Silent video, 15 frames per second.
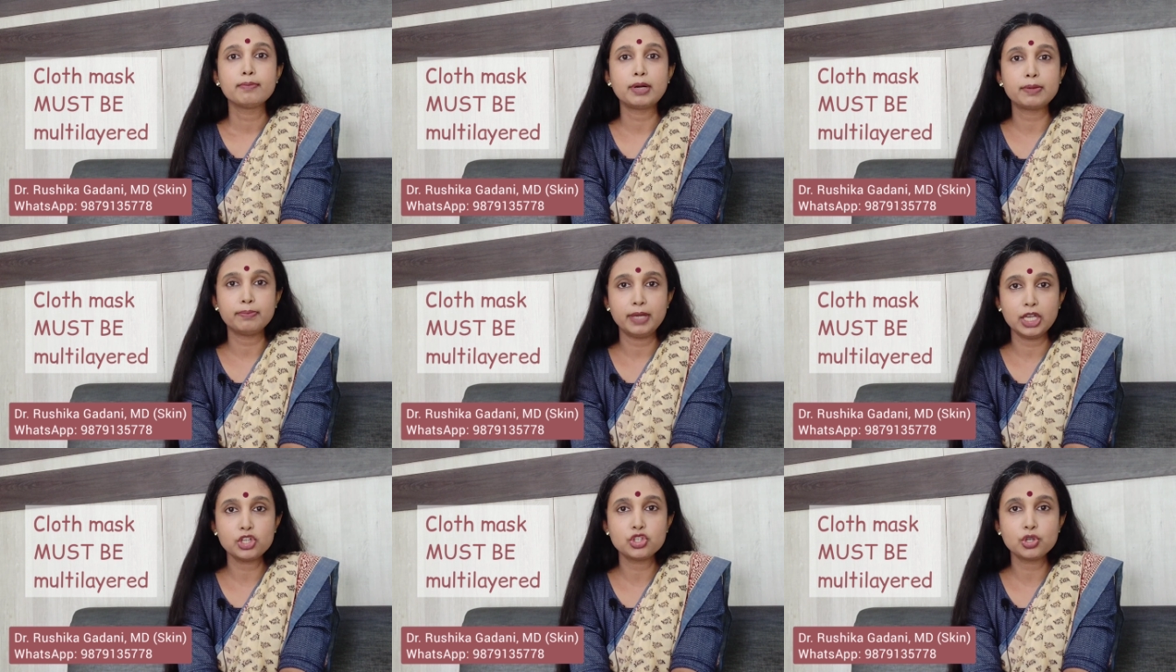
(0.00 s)
but
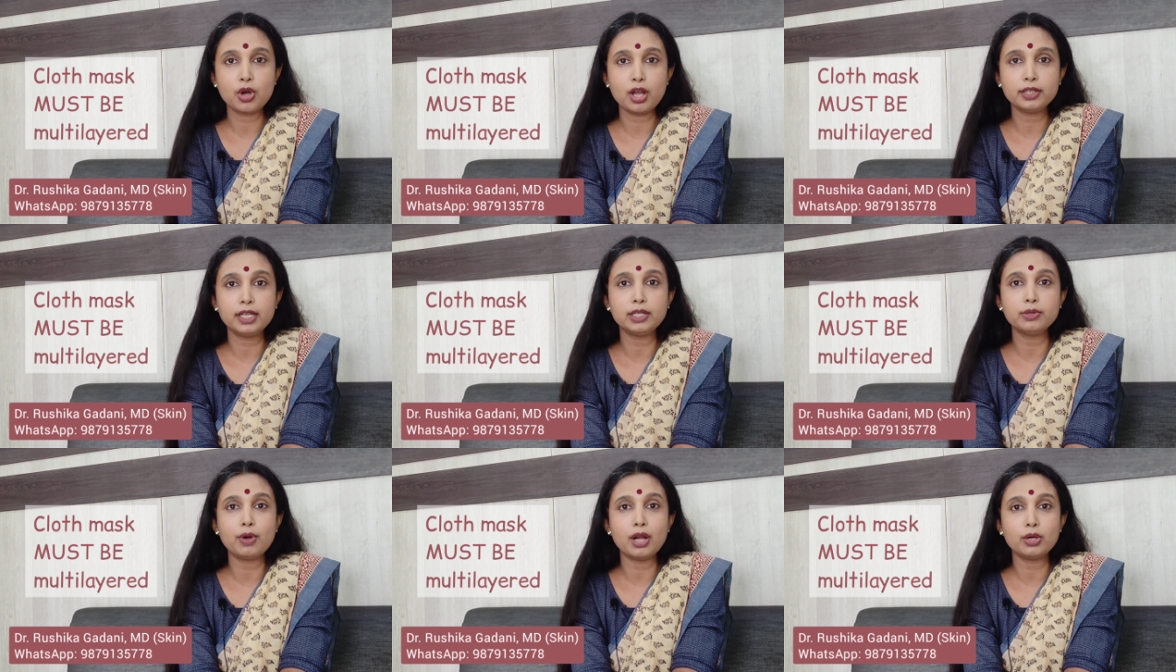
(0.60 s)
make sure
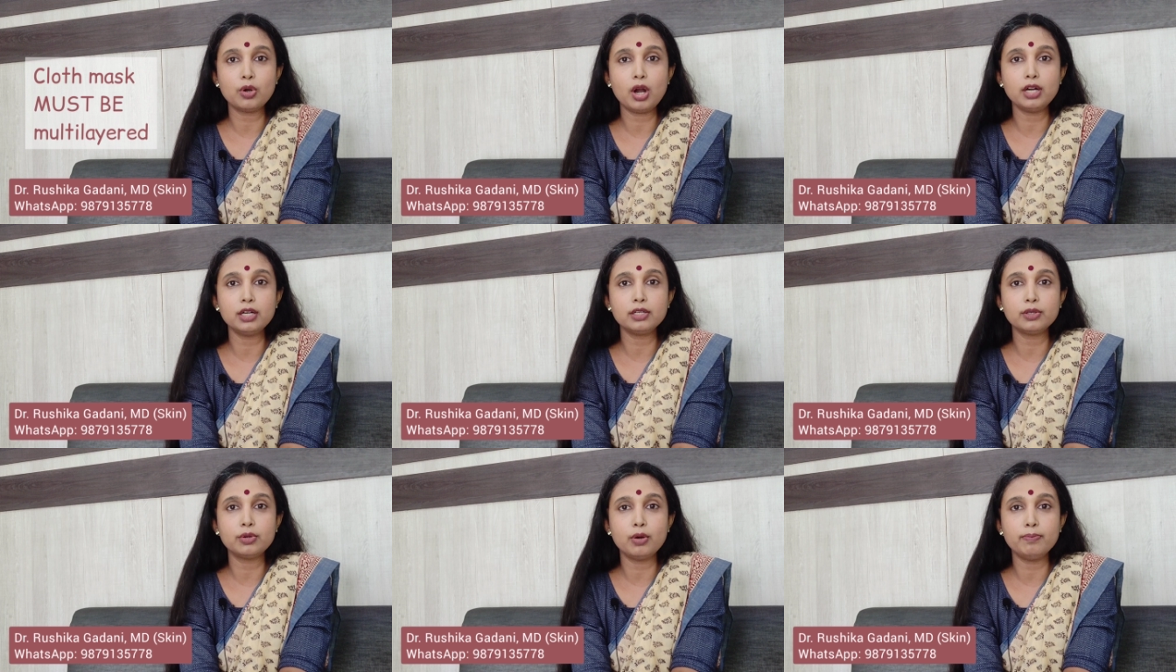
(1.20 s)
that you are
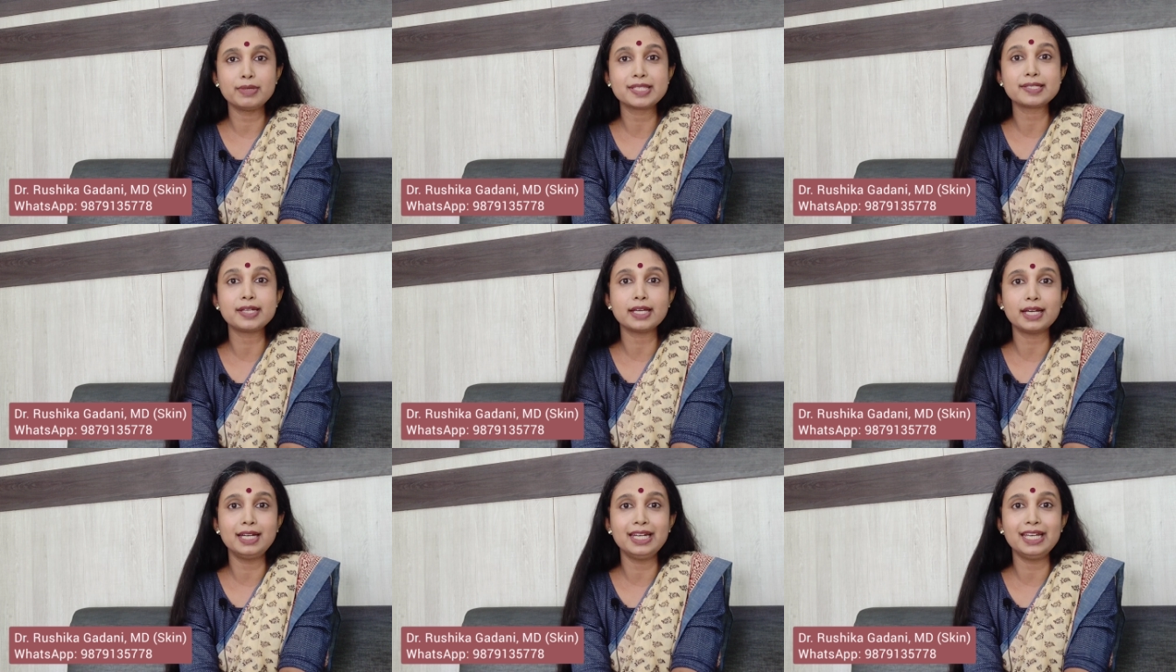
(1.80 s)
not, you know,
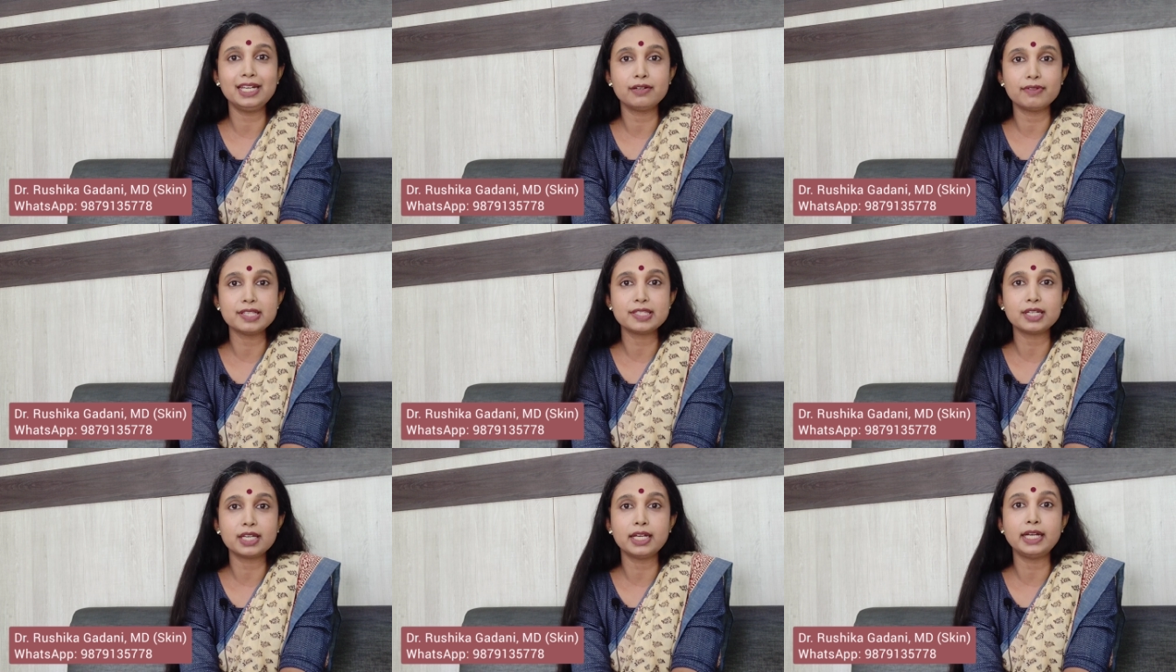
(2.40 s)
mistakenly
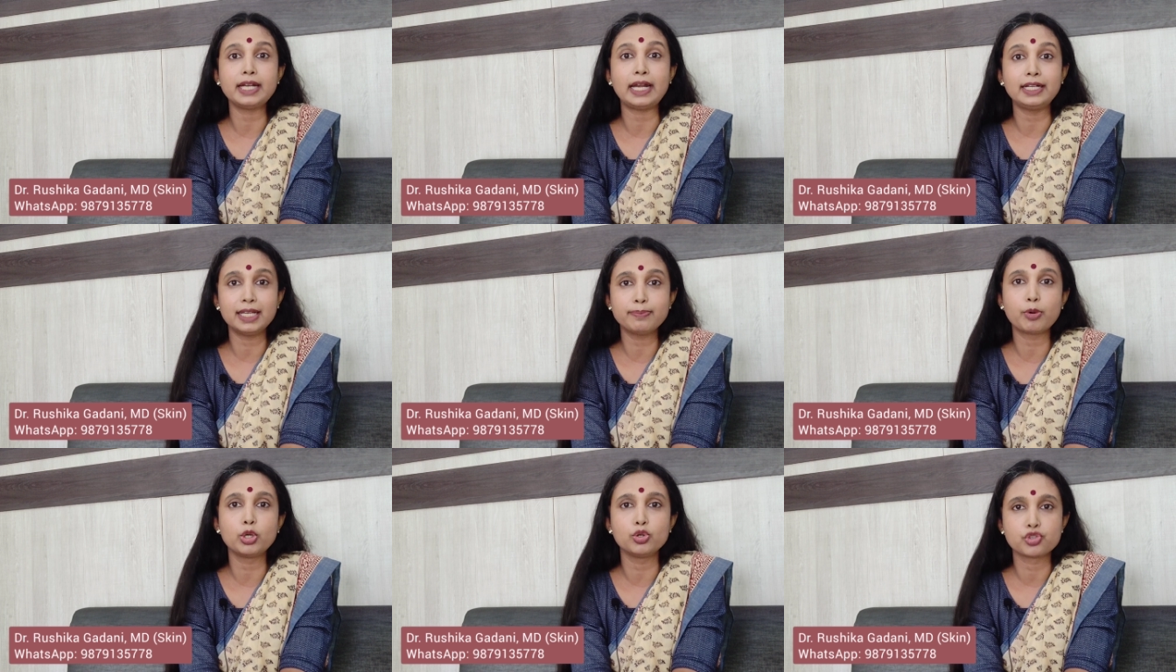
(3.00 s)
investing in an
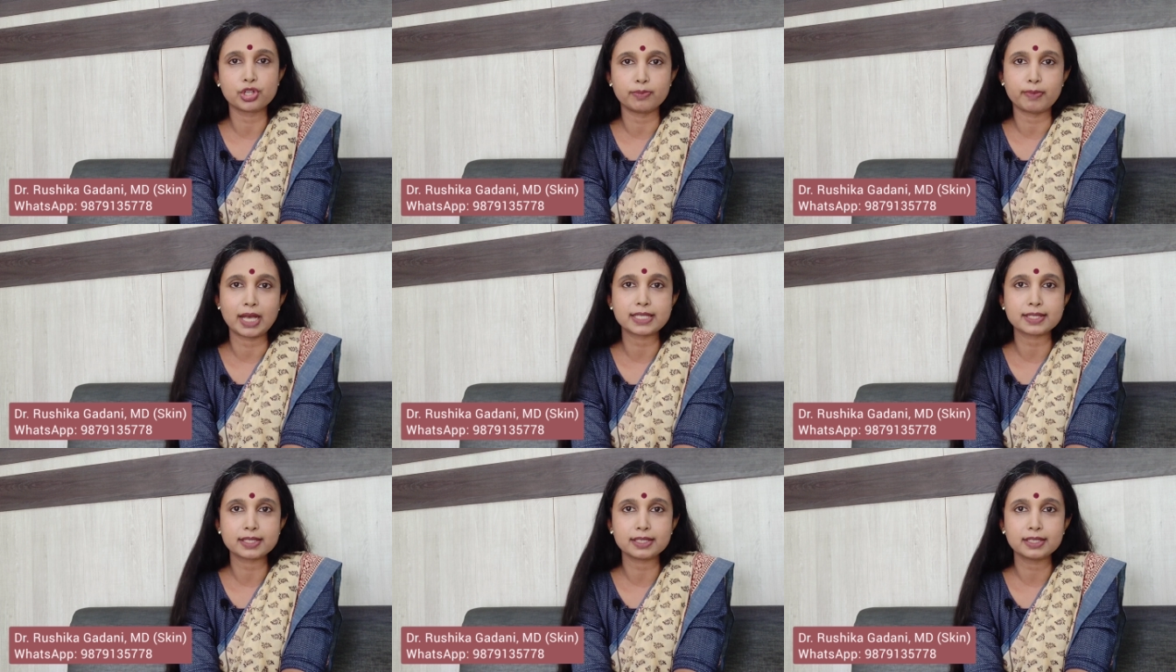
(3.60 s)
anti-pollution
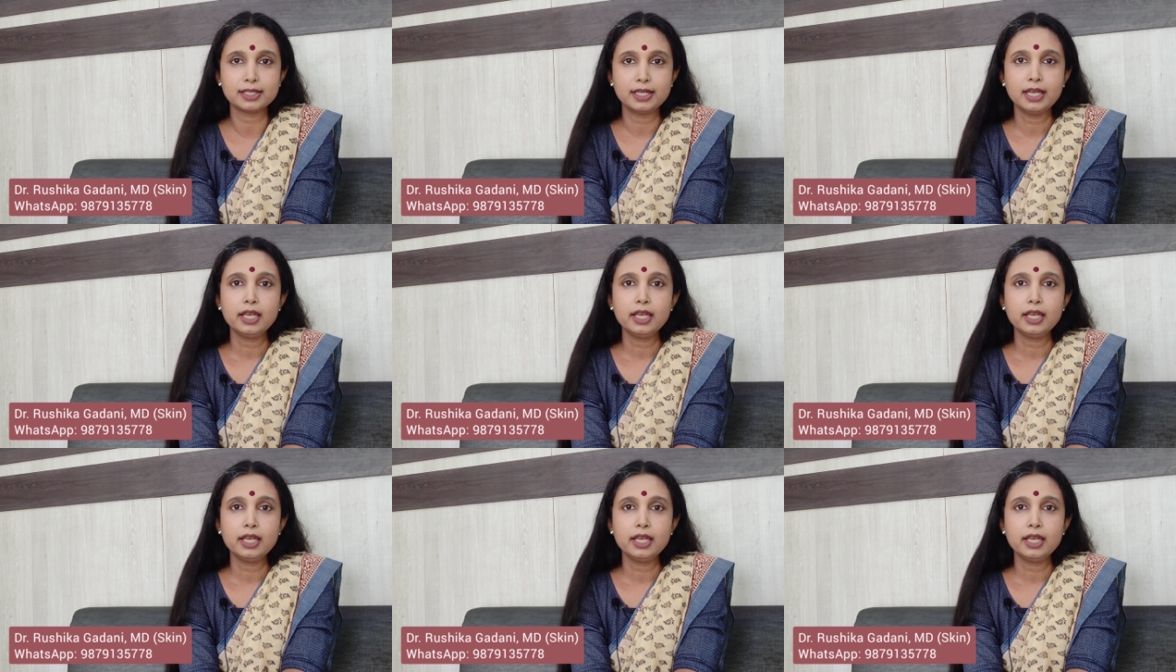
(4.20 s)
mask.